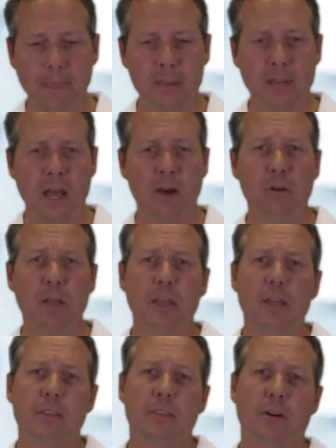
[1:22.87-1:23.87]
Now,
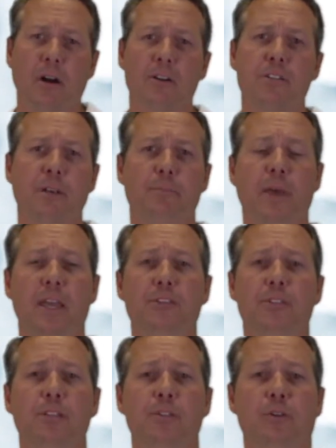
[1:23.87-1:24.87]
there are some
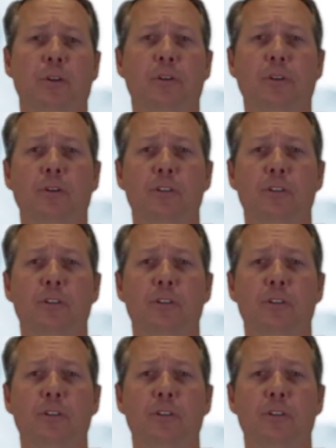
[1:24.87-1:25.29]
patients who undergo